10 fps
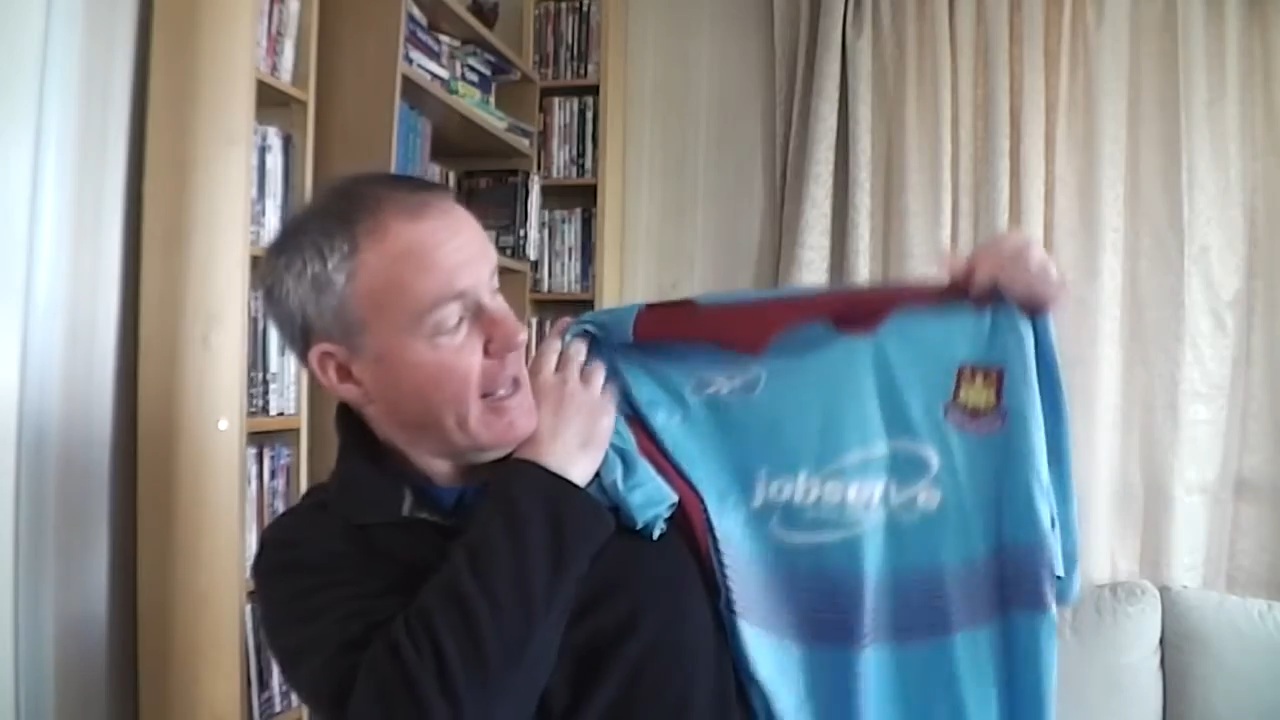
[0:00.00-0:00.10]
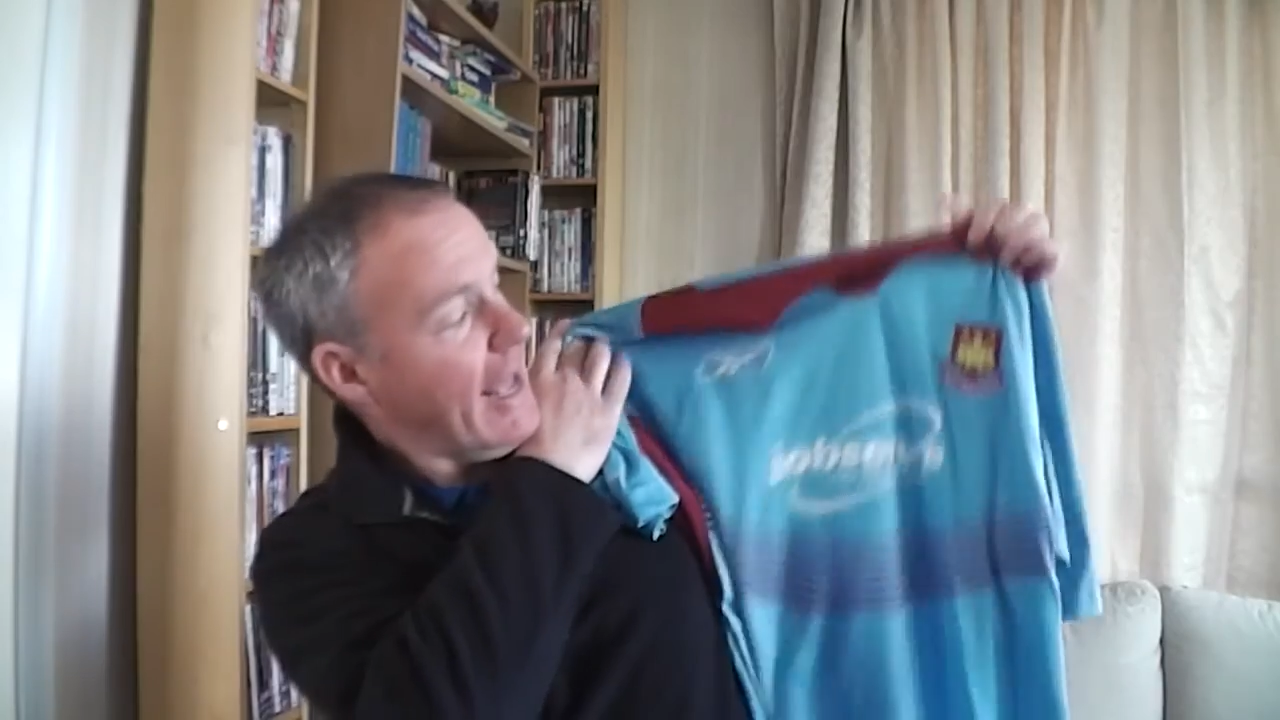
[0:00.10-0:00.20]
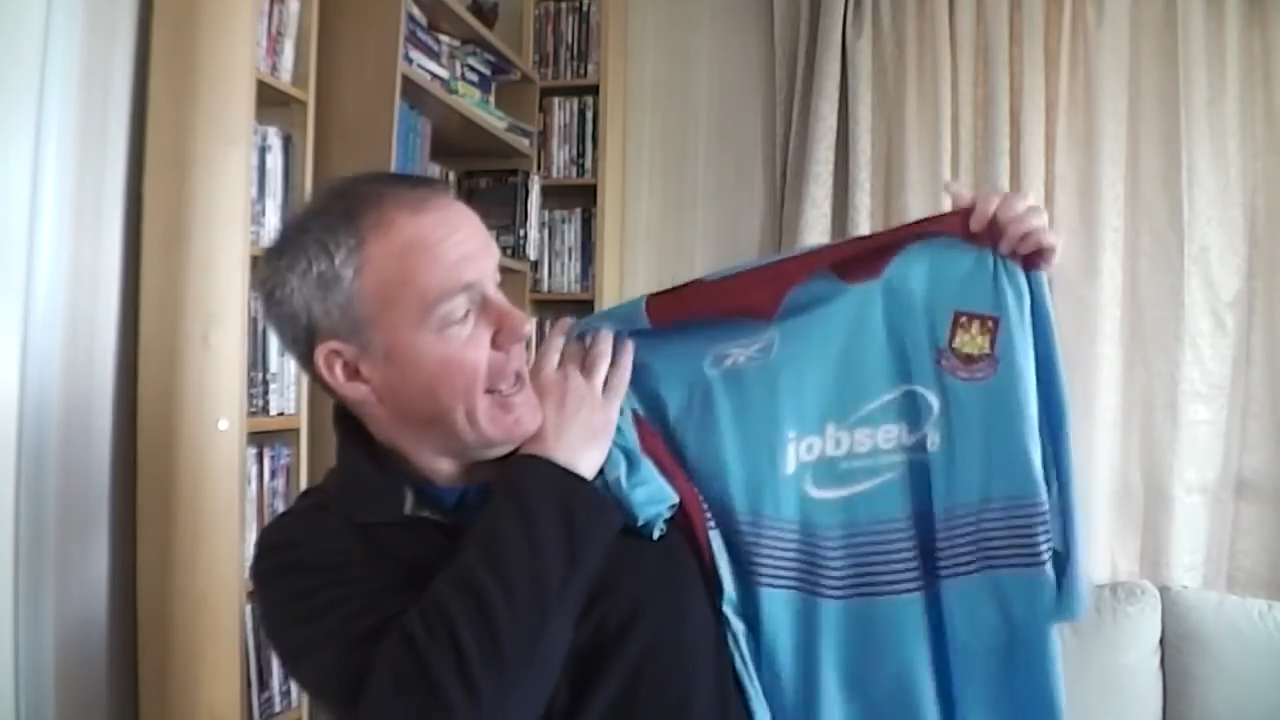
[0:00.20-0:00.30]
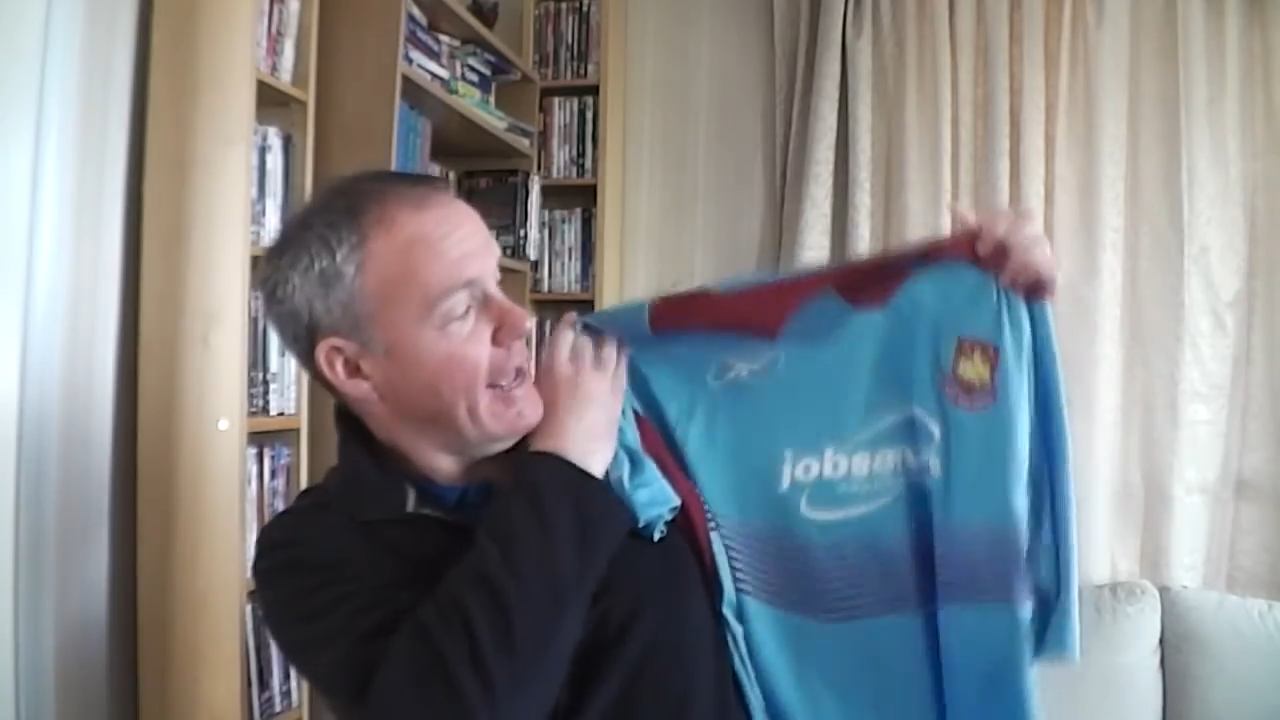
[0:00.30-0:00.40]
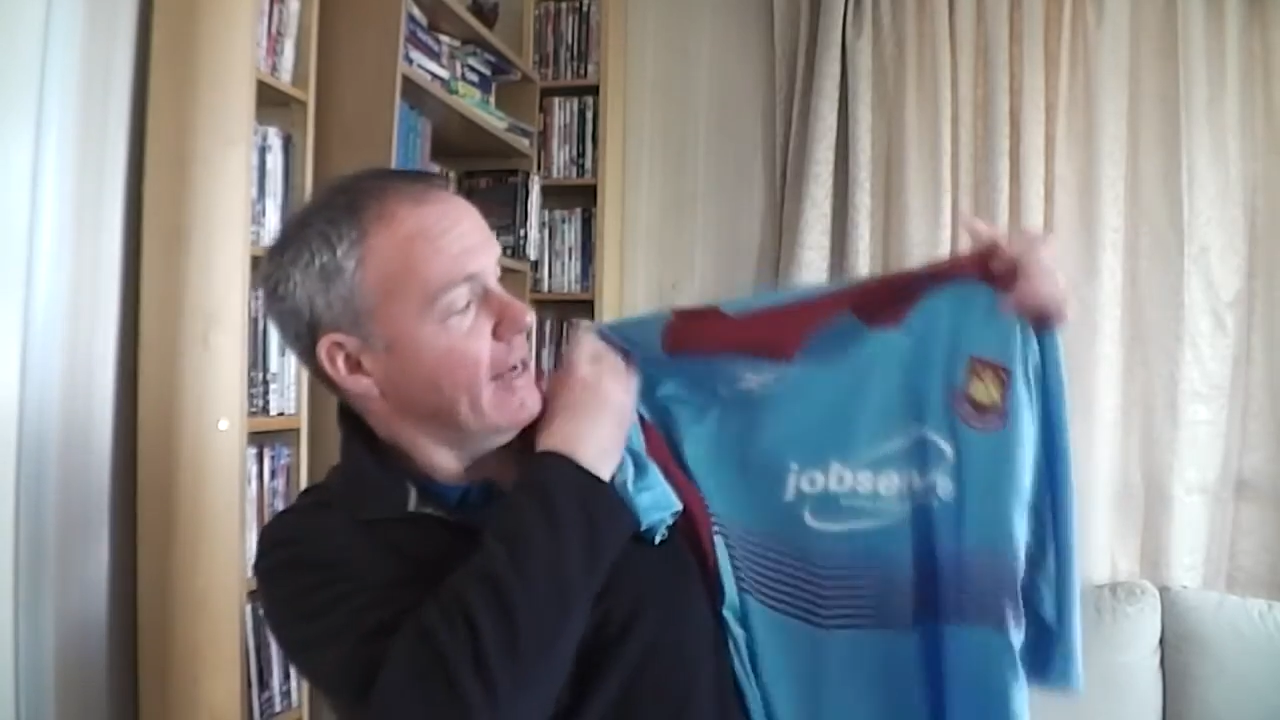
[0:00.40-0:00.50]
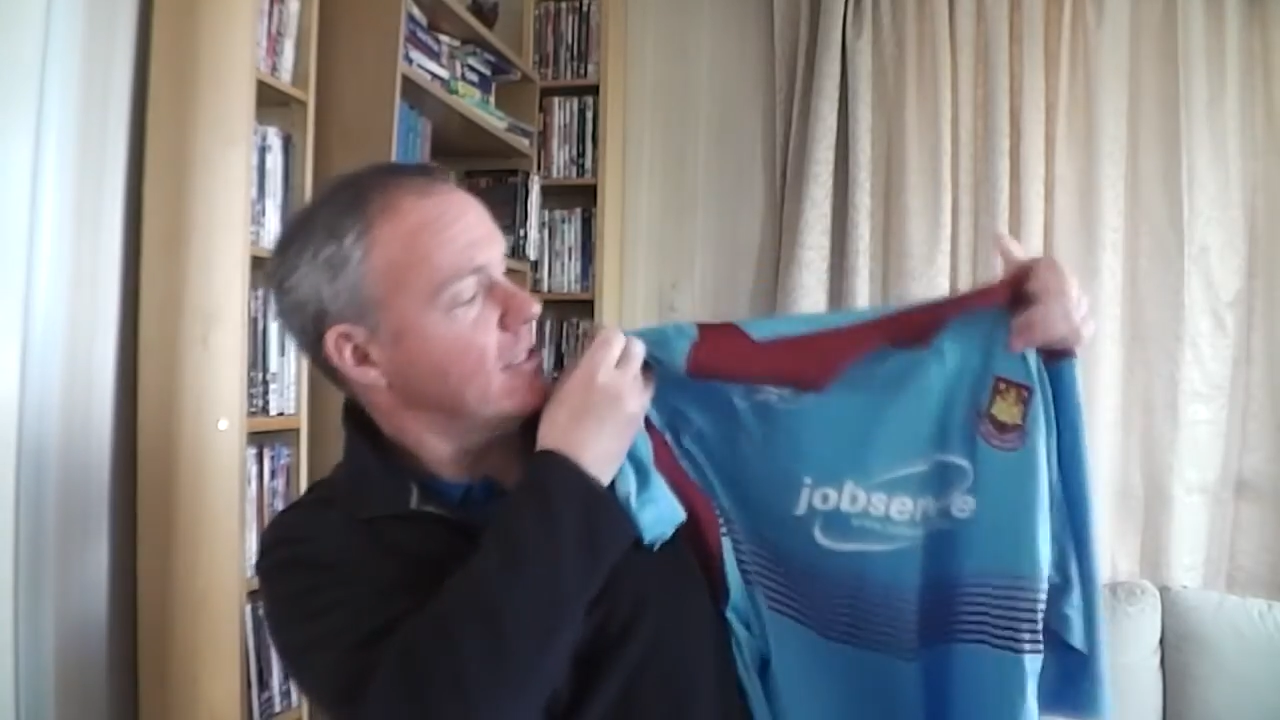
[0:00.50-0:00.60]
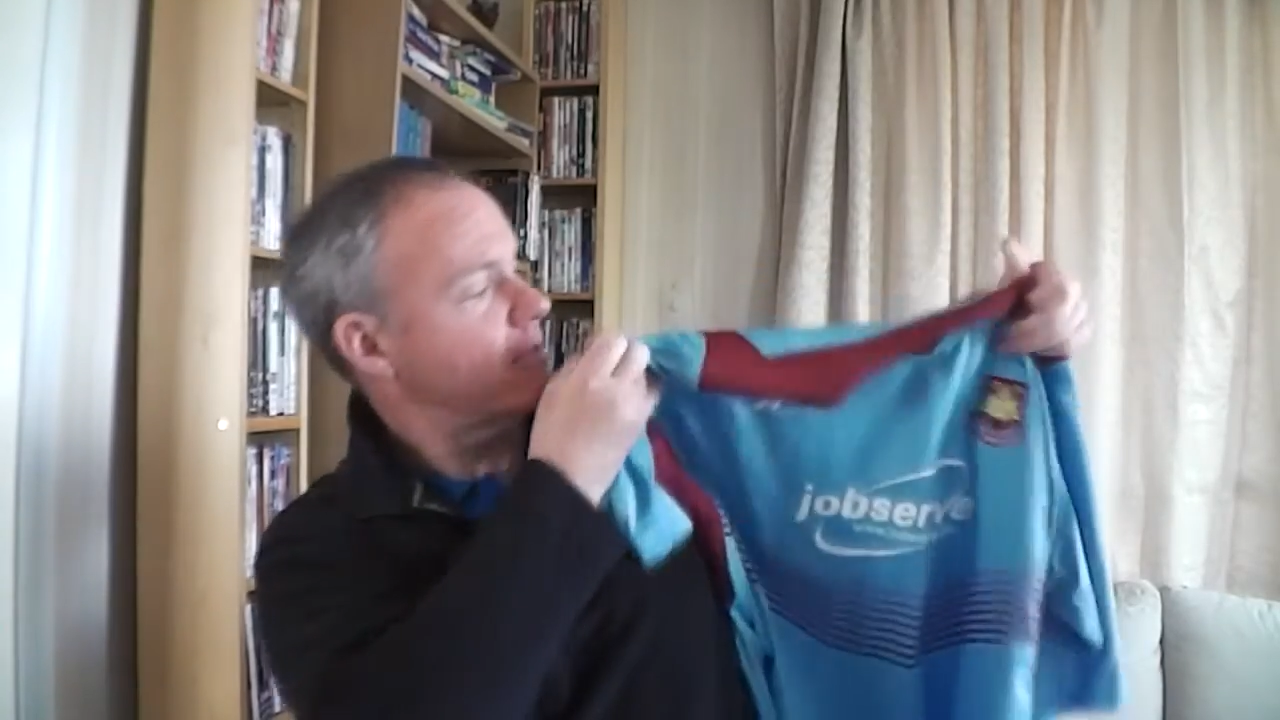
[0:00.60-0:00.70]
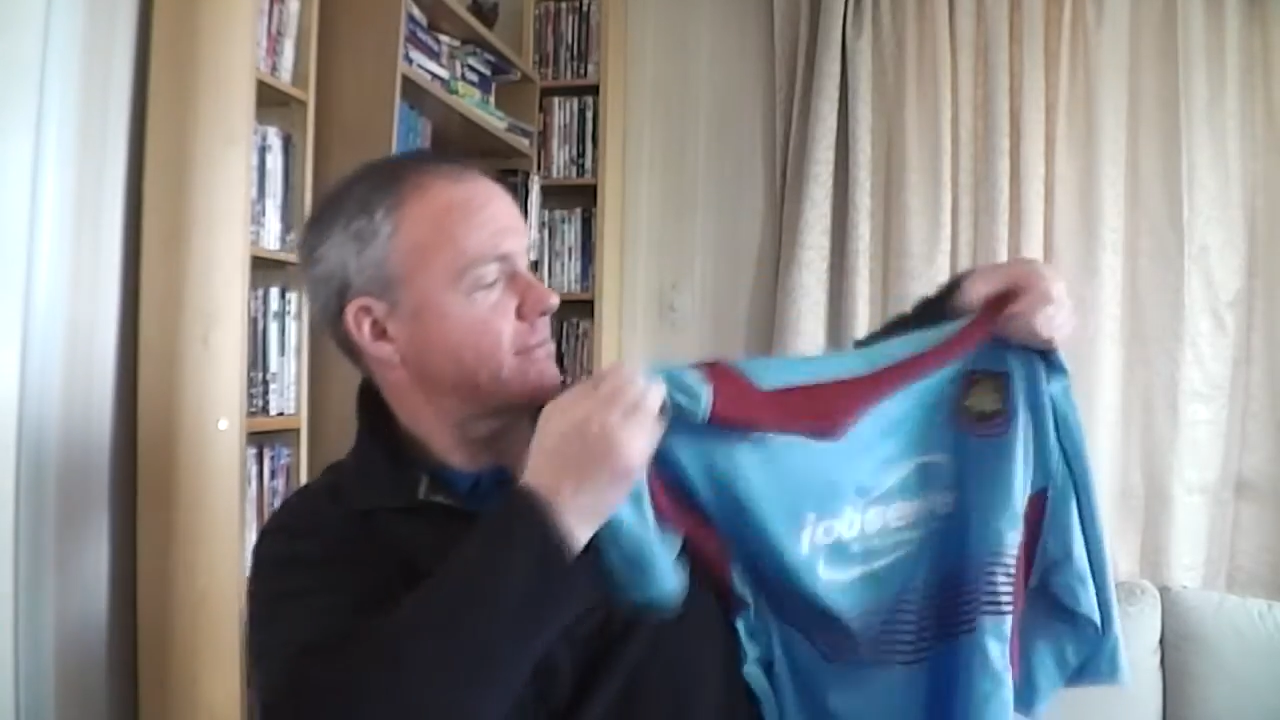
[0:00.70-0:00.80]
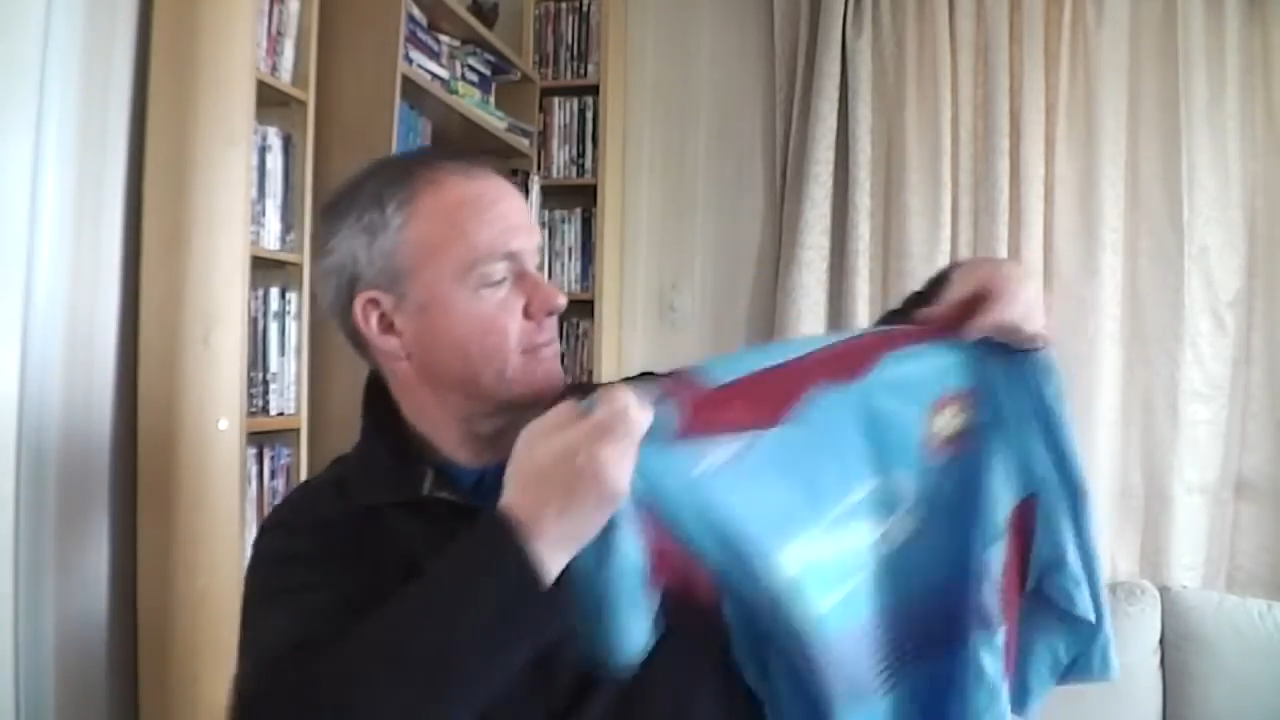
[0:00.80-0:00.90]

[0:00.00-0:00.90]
And